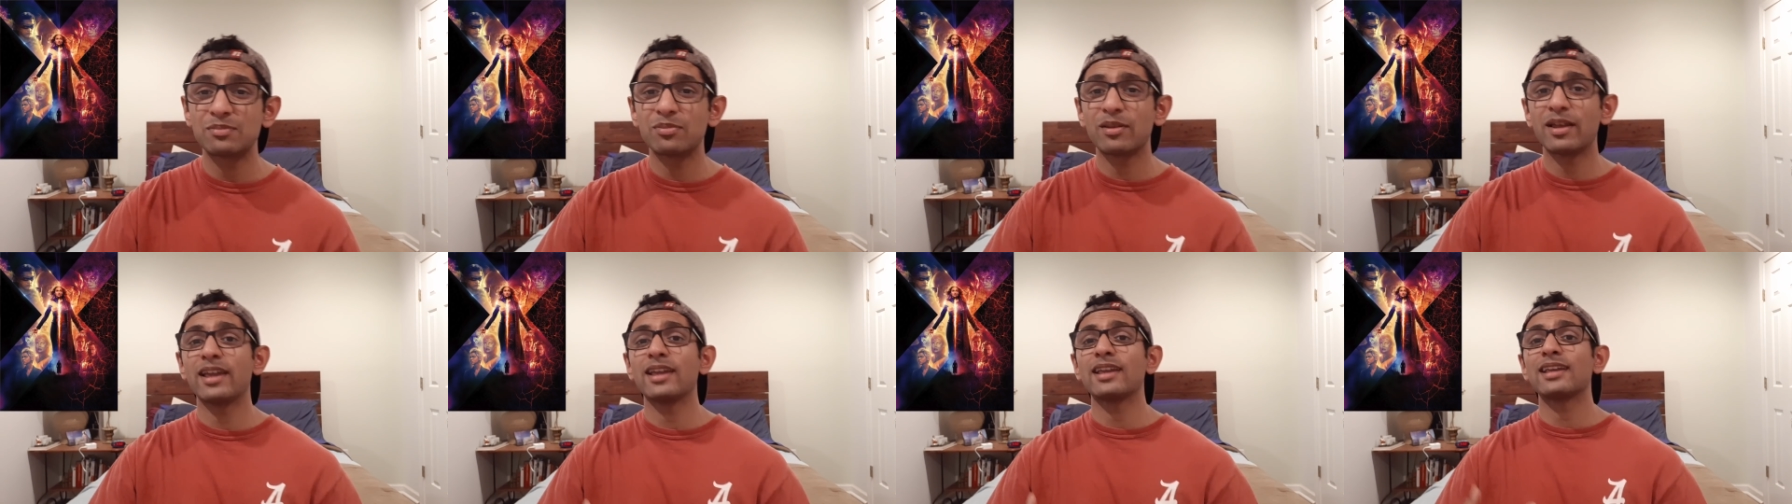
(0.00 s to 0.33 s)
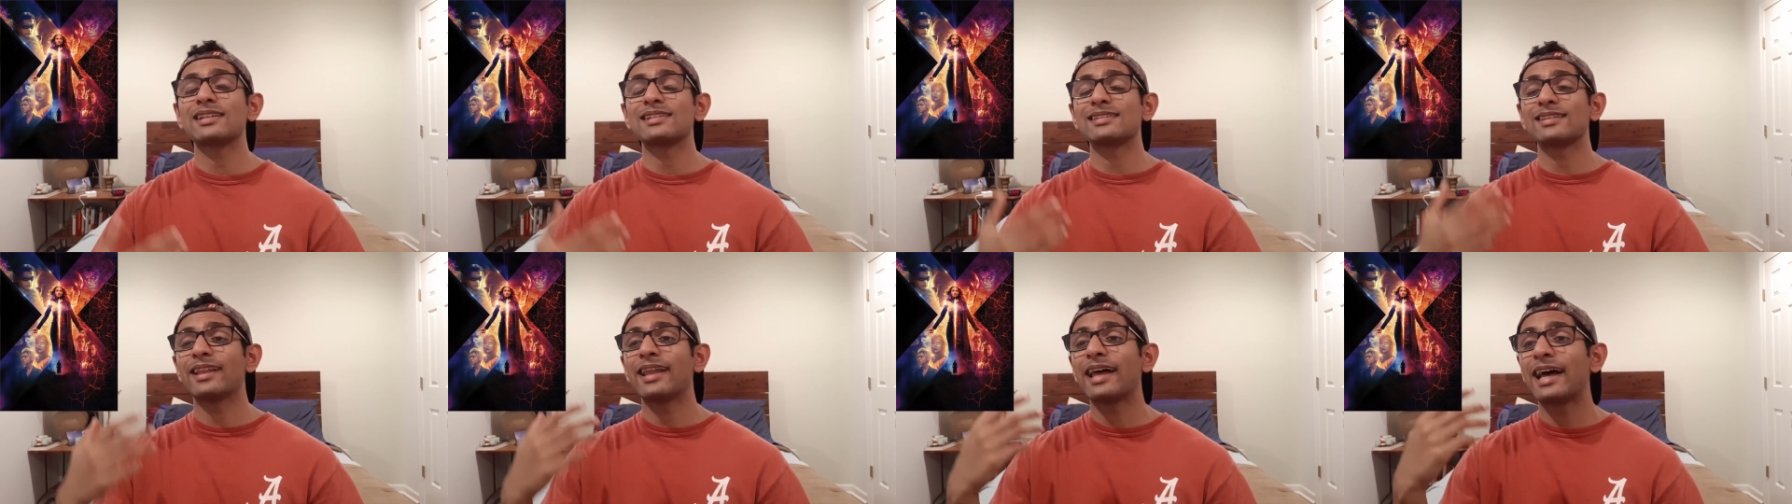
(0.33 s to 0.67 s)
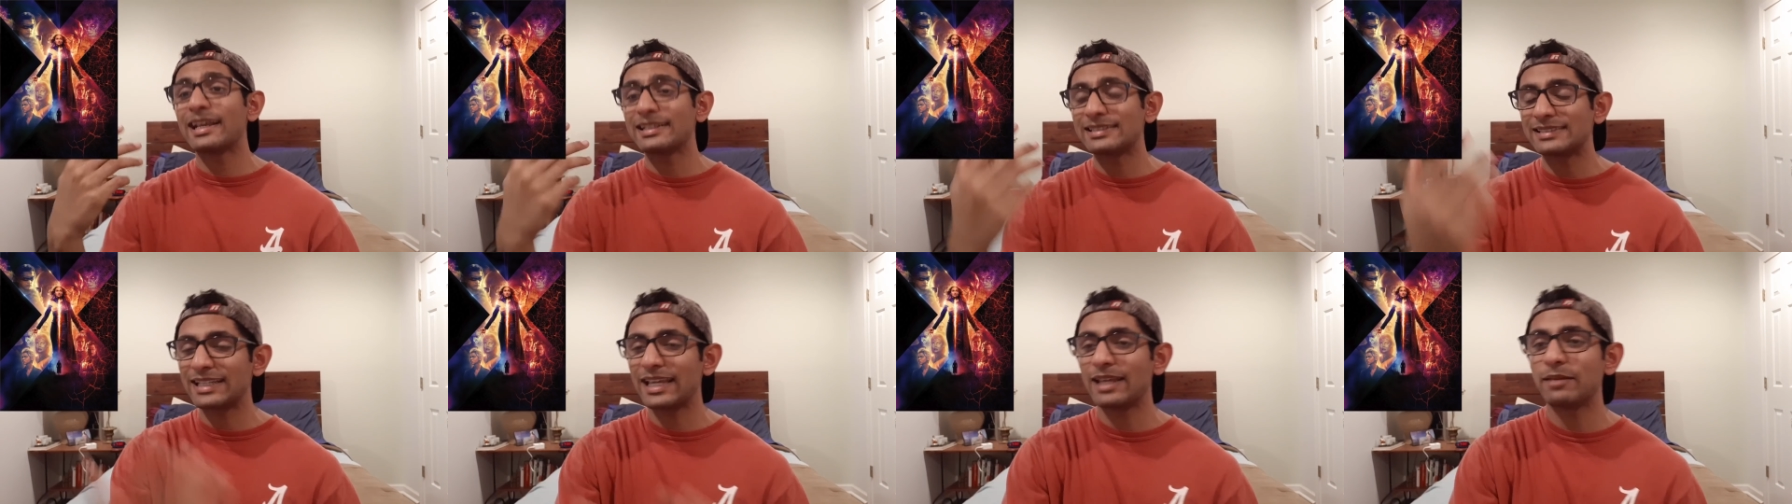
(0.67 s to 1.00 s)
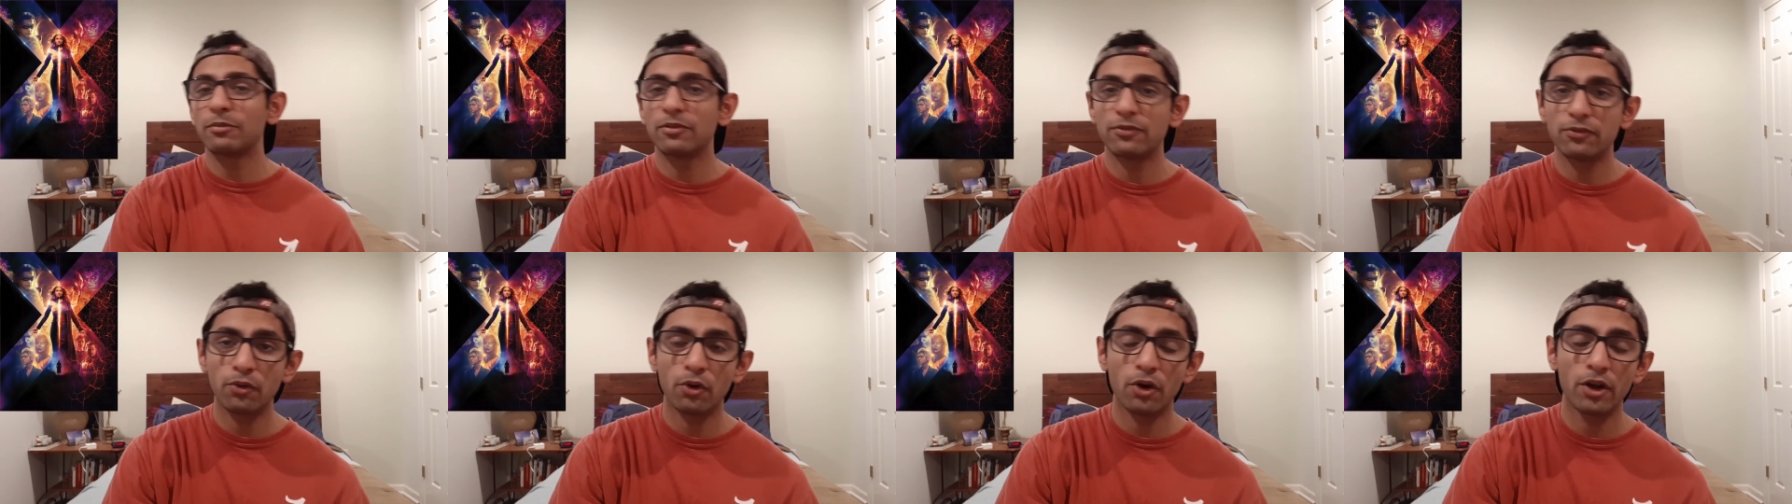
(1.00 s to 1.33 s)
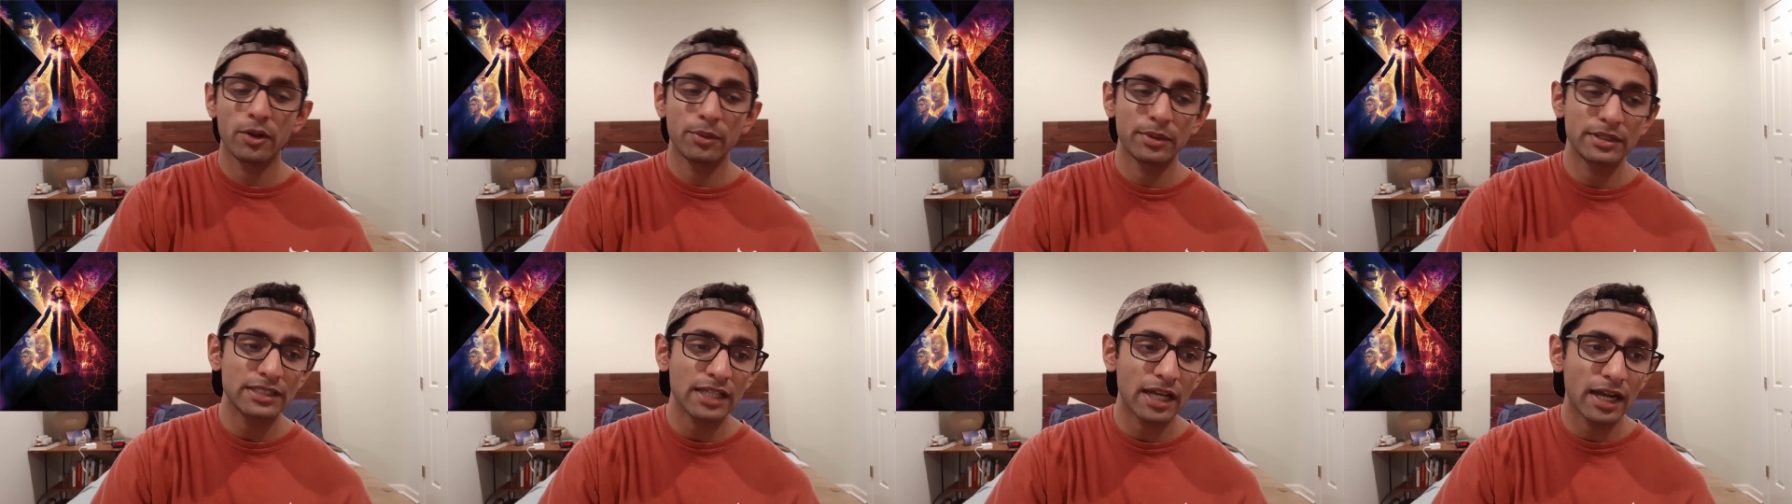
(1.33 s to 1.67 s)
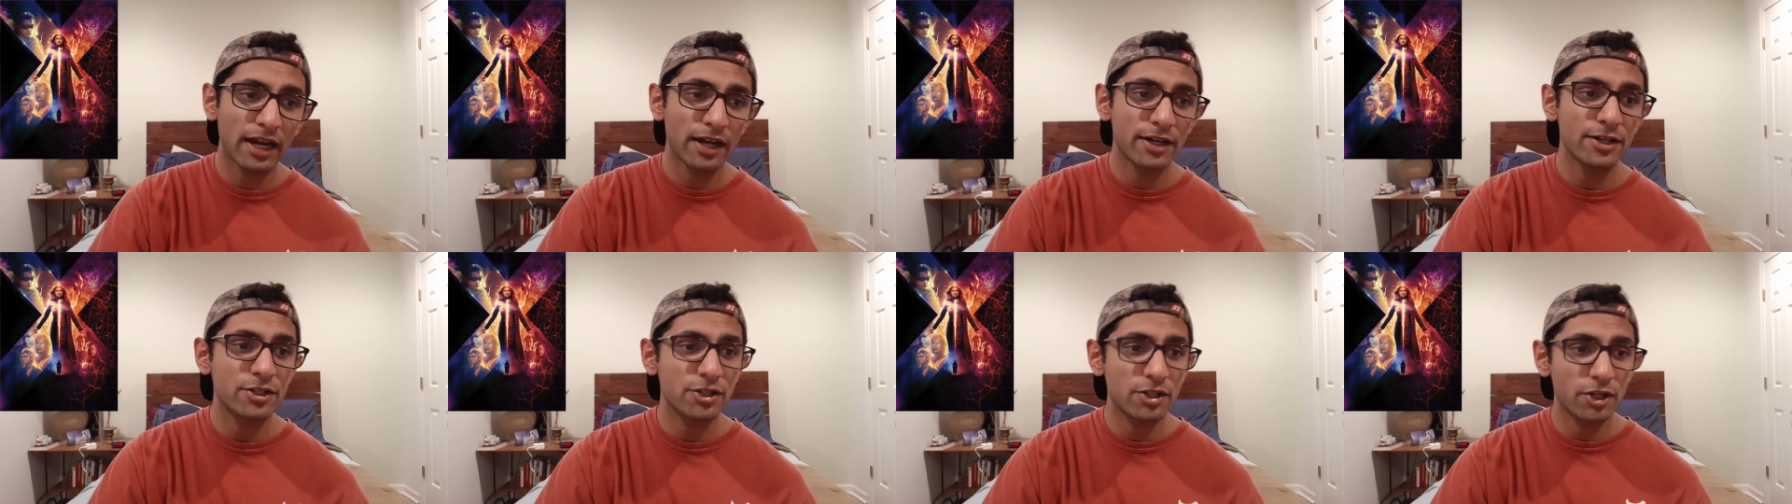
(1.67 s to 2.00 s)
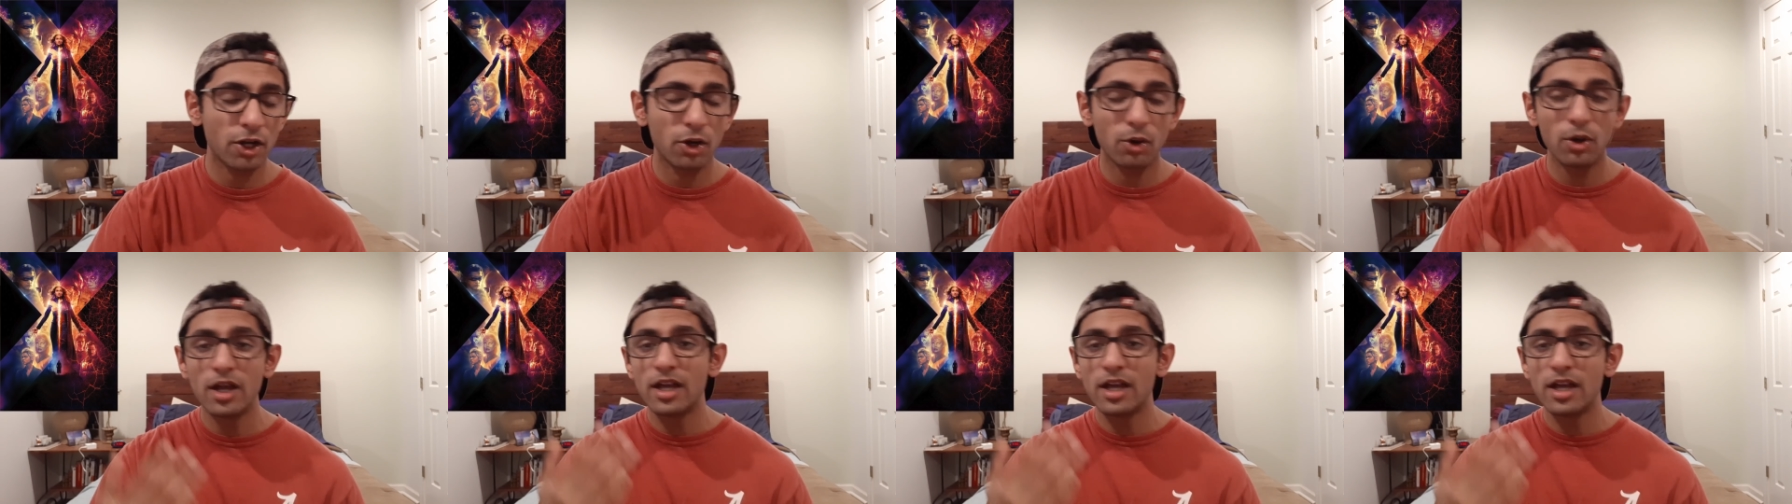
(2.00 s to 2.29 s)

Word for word: playing his last game before he retires, you know,